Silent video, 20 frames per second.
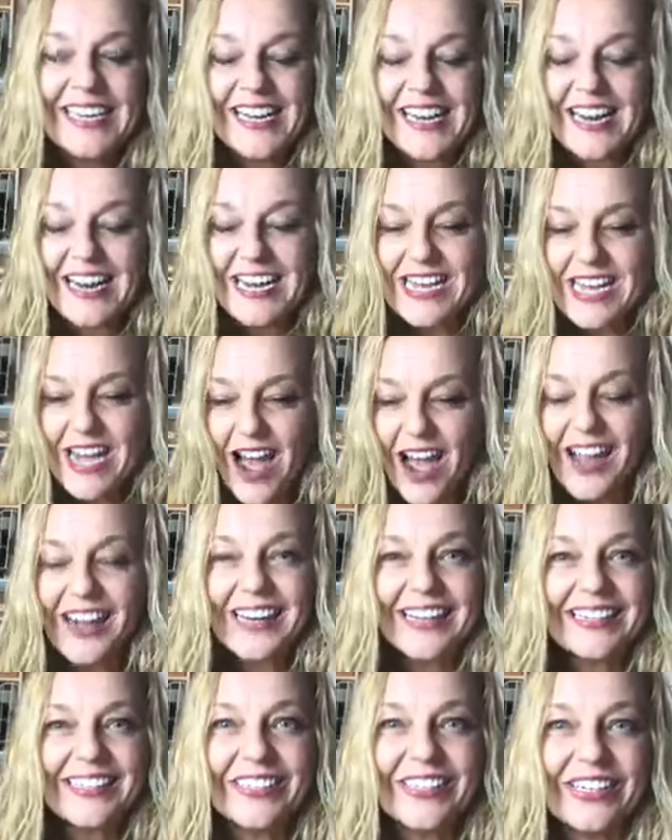Not
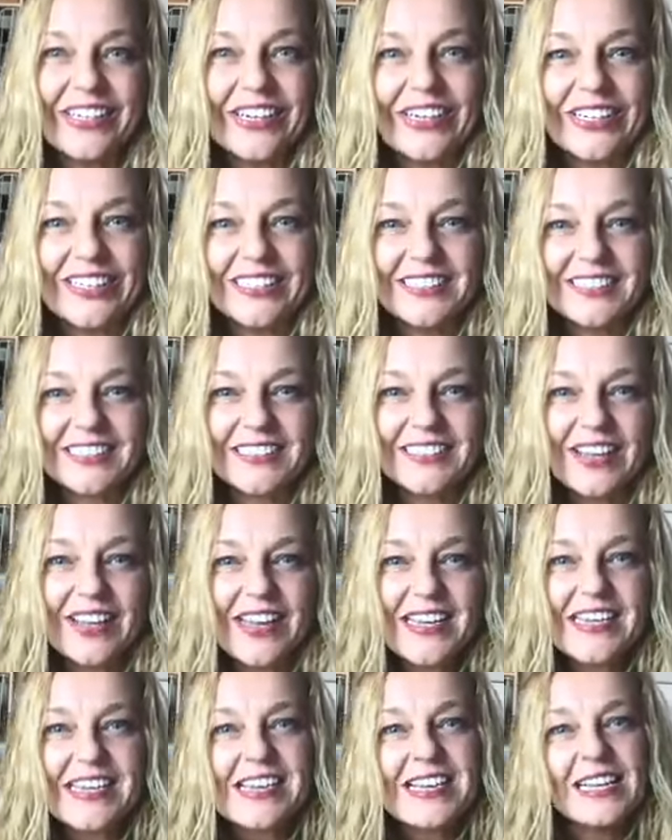at all,
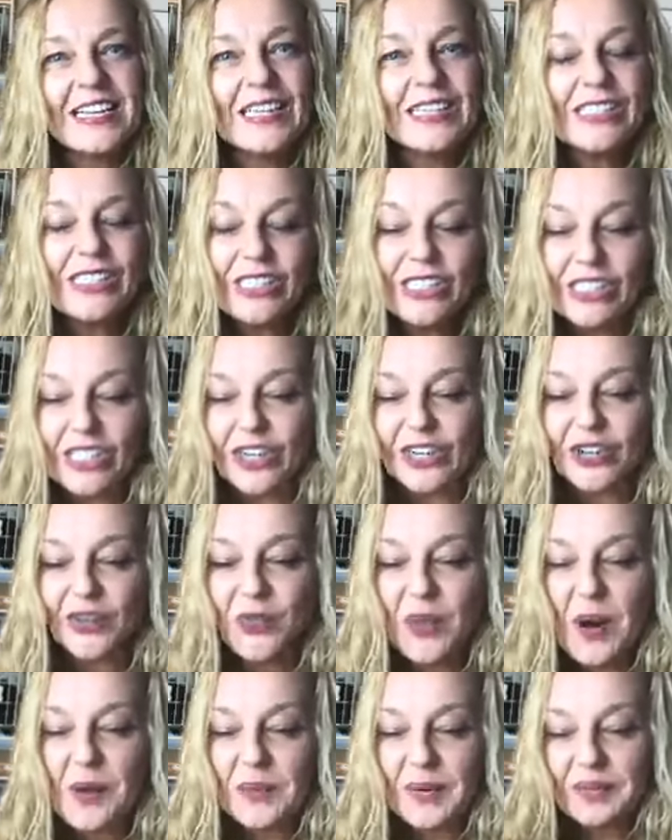okay? So
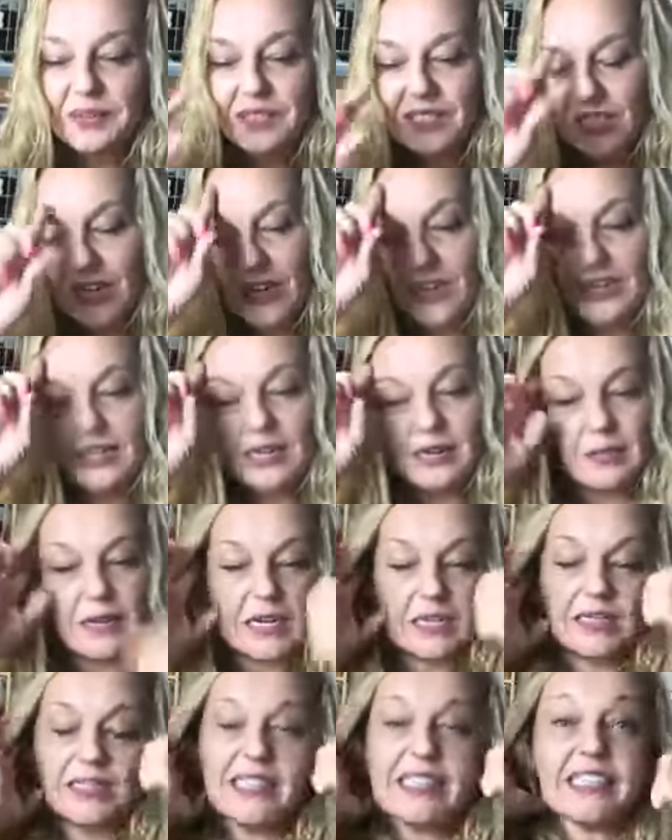what we were talking about,
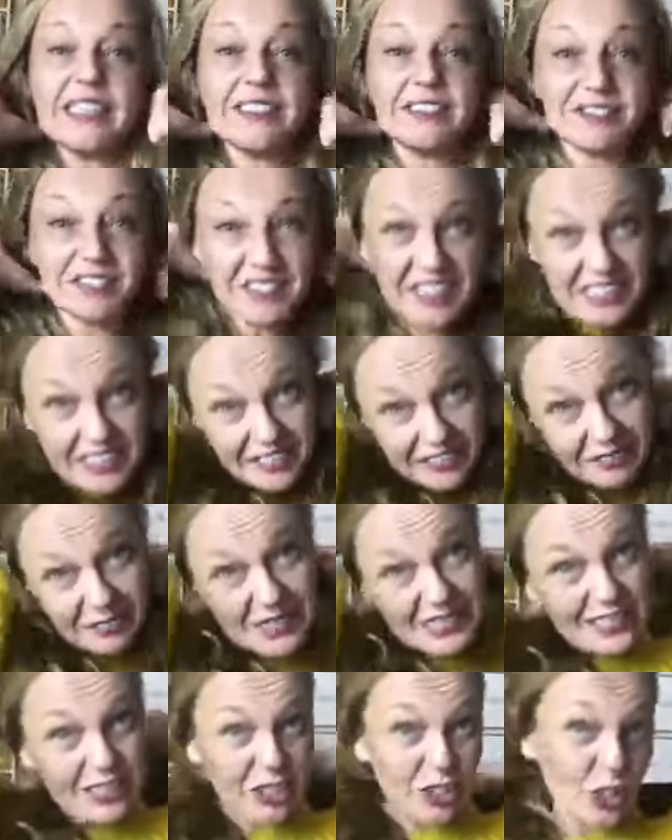live
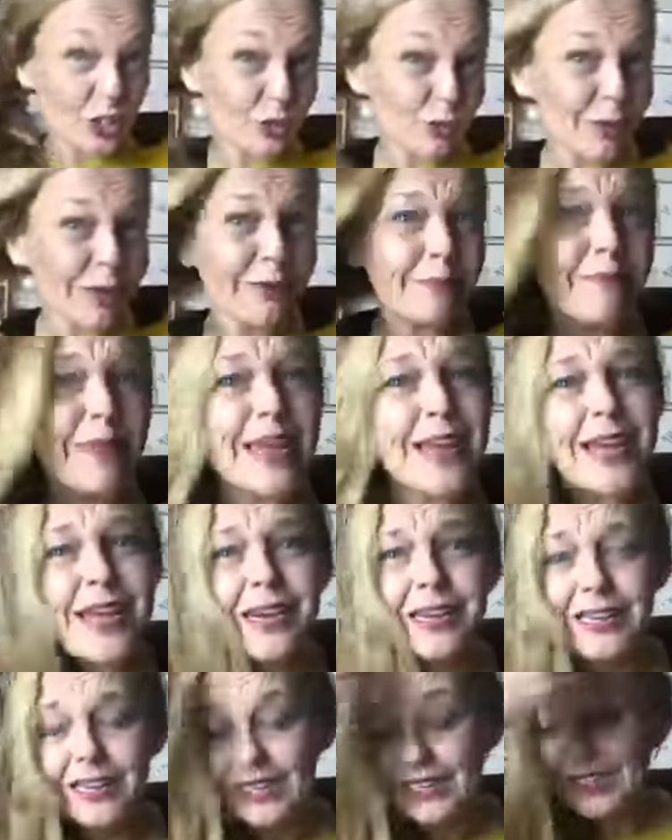means to remain
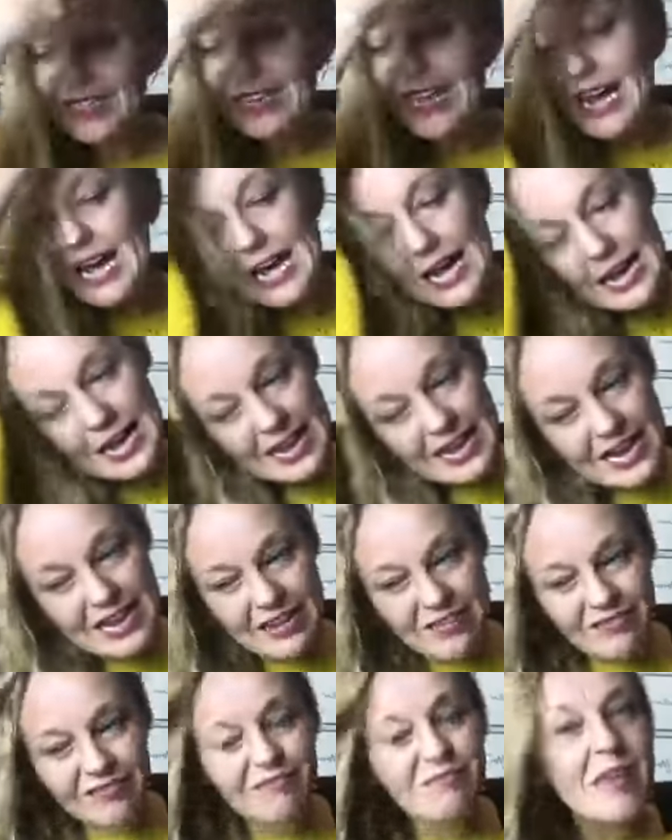
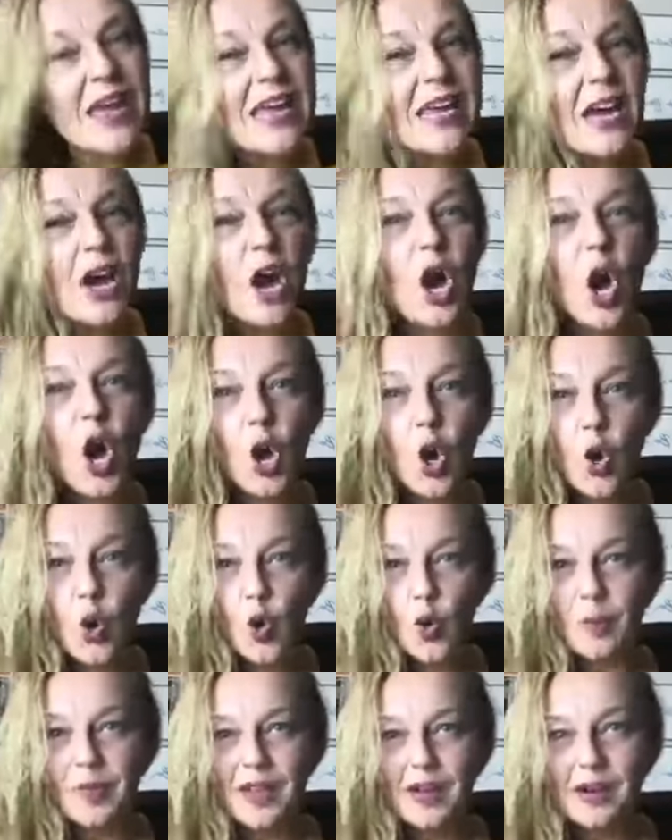alive, make home
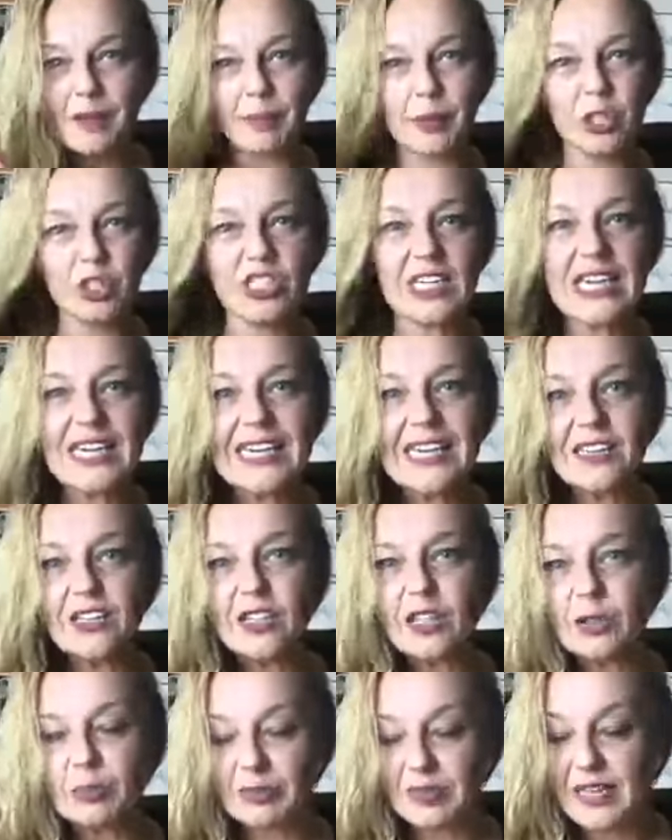in a particular
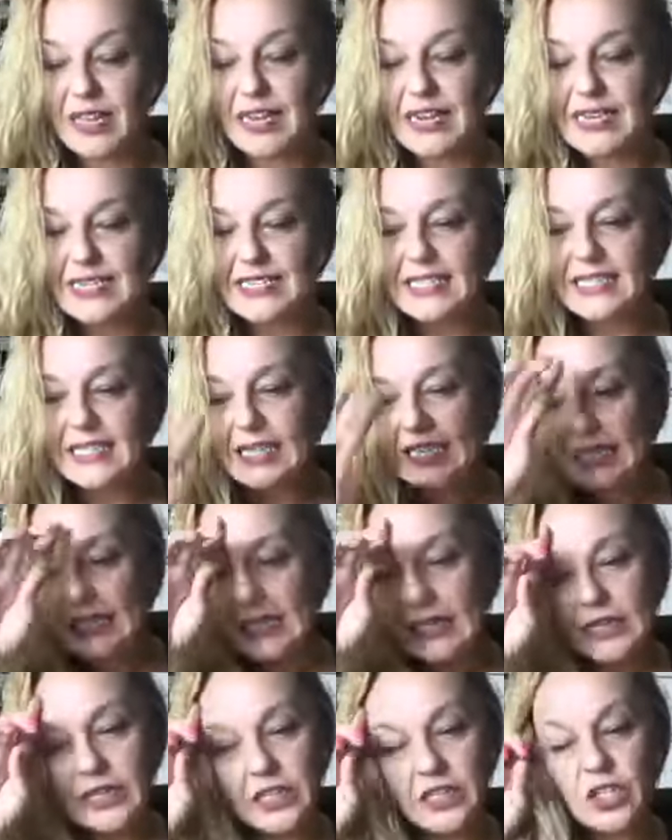place.
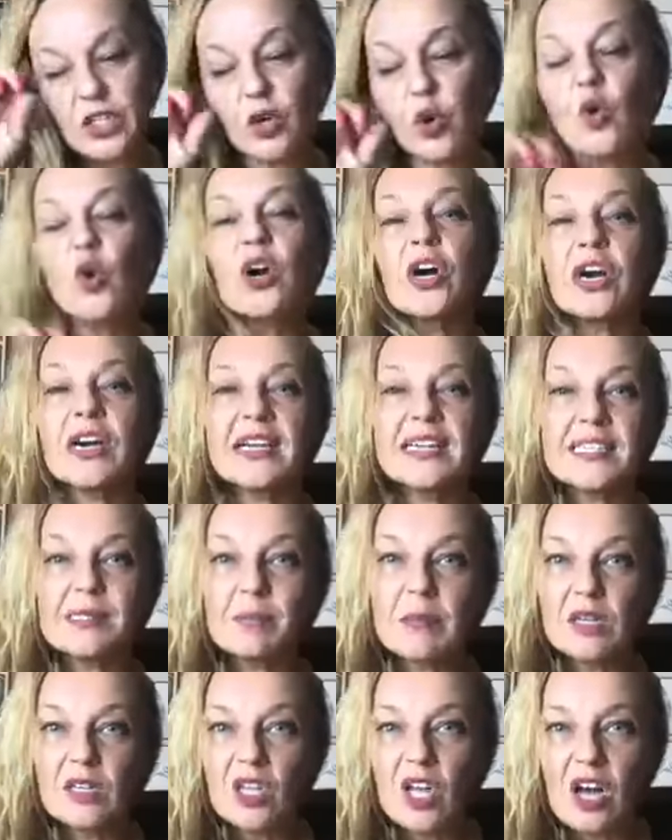Your is
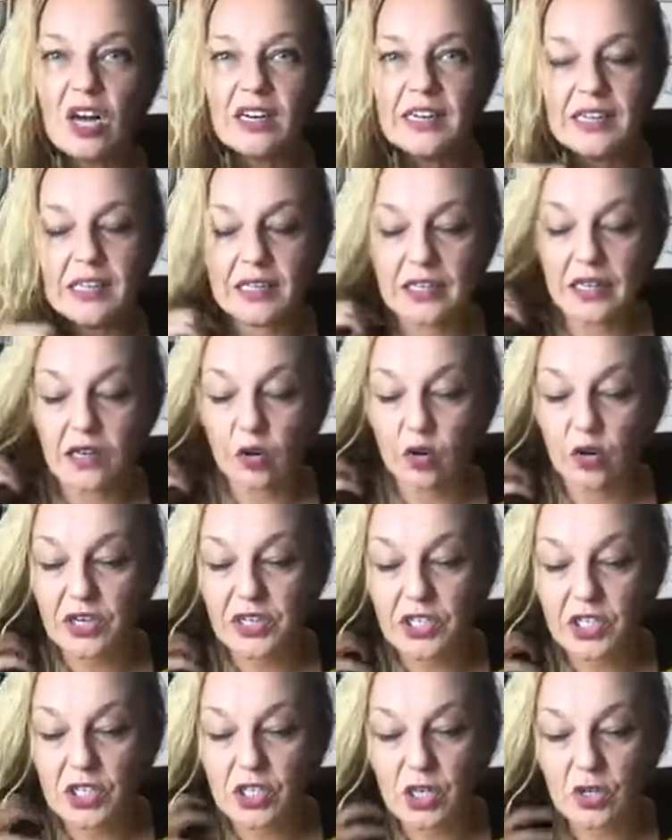belonging or
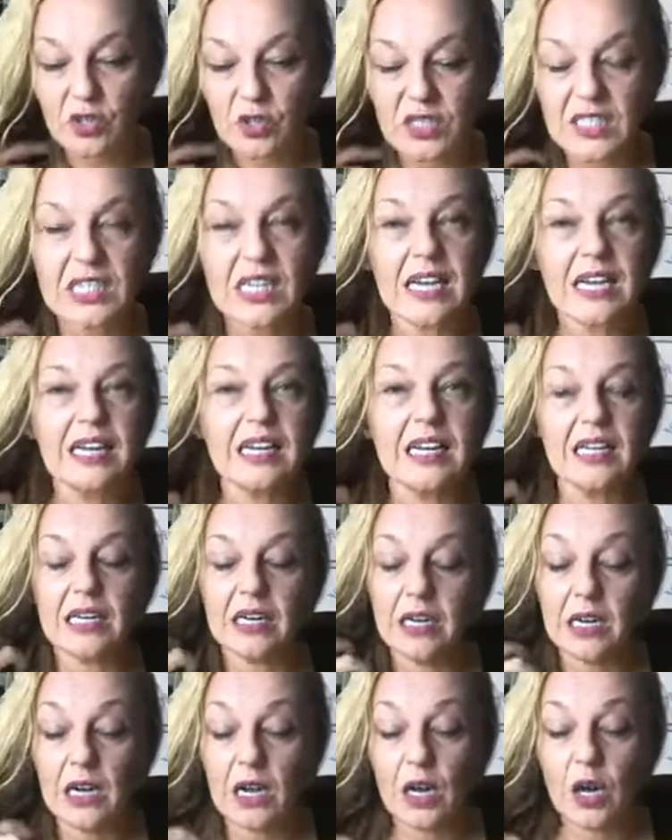associated
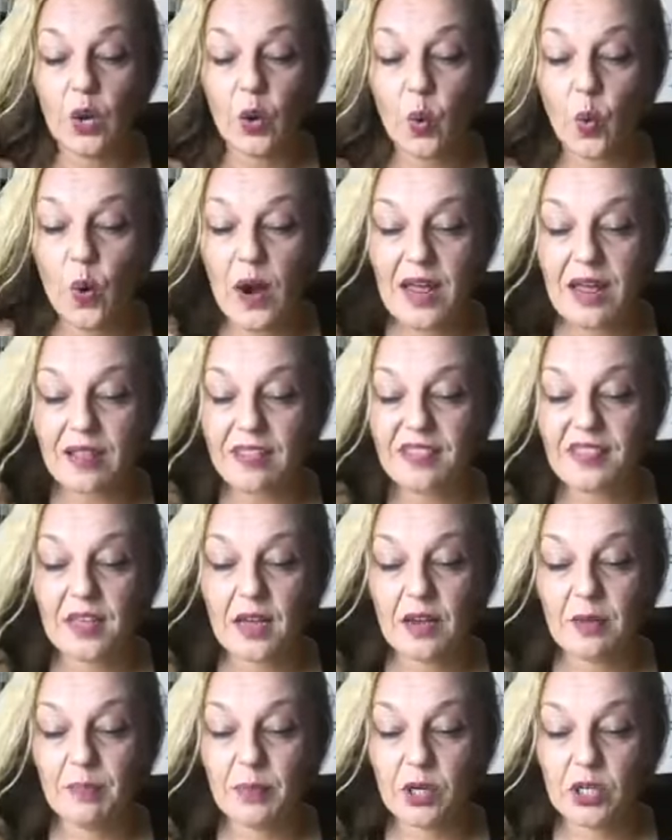with a
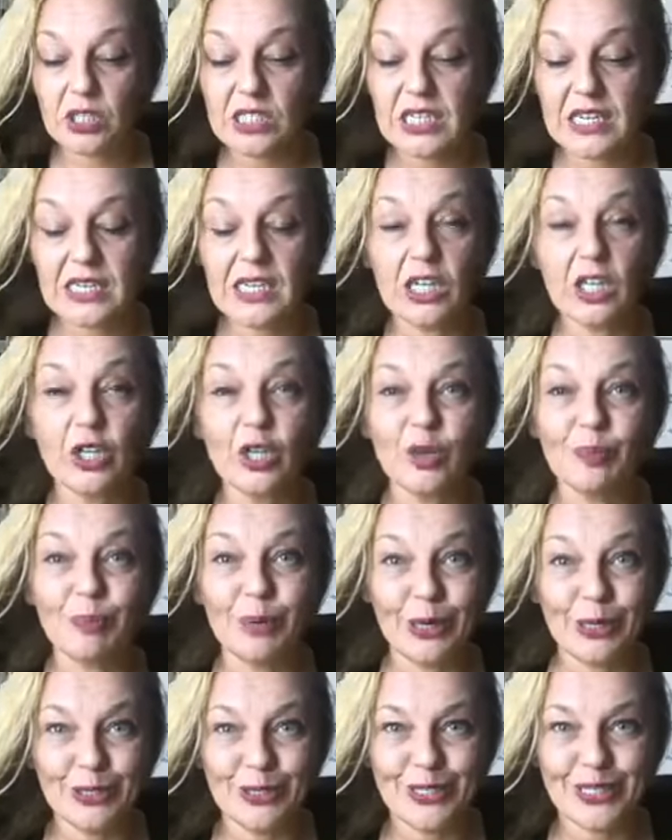particular
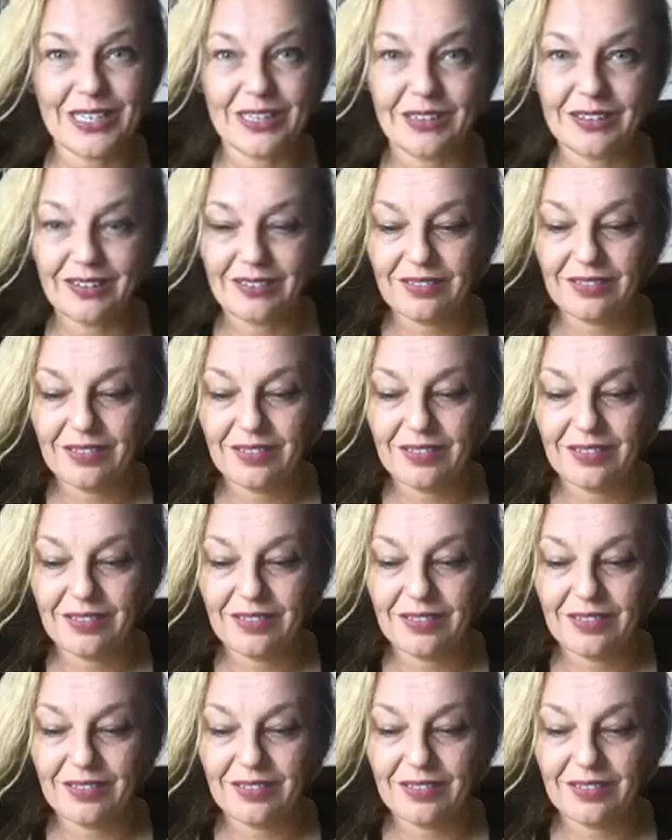person.